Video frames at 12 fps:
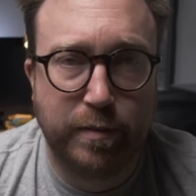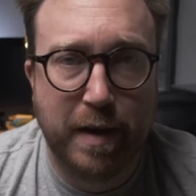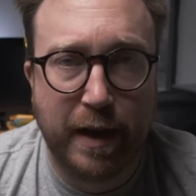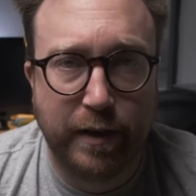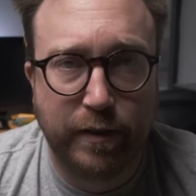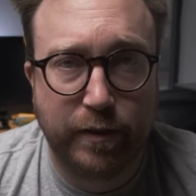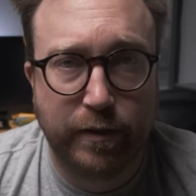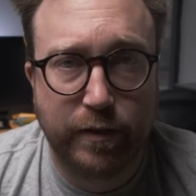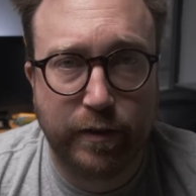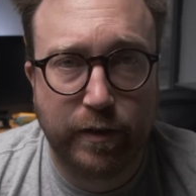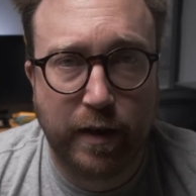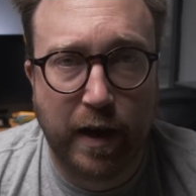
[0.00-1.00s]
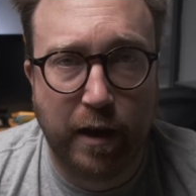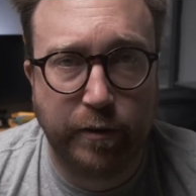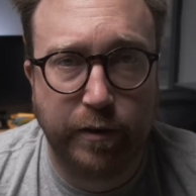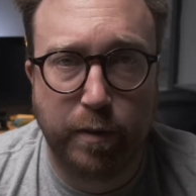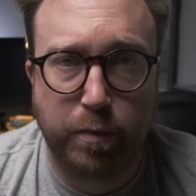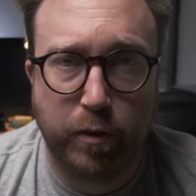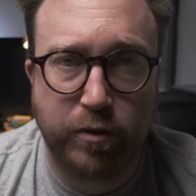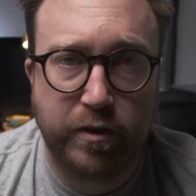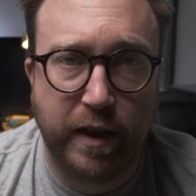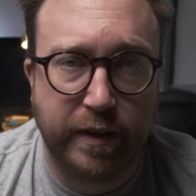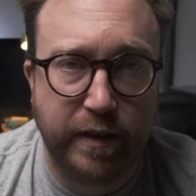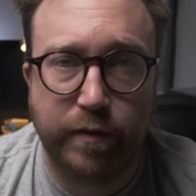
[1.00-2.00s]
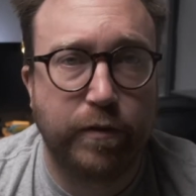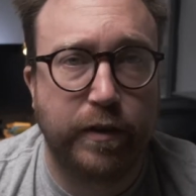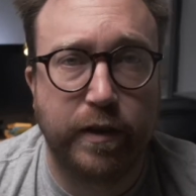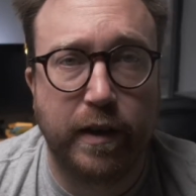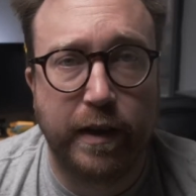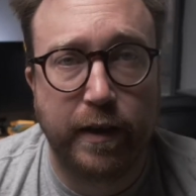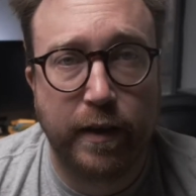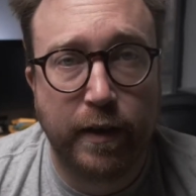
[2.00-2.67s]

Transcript: managers. How do you approach that differently